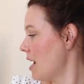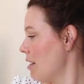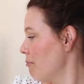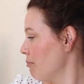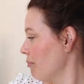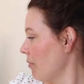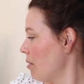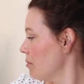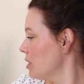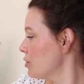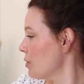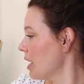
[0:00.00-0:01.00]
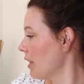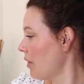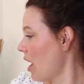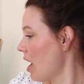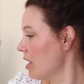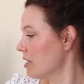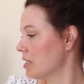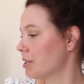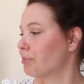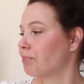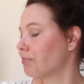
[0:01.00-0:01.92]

I'm enjoying that,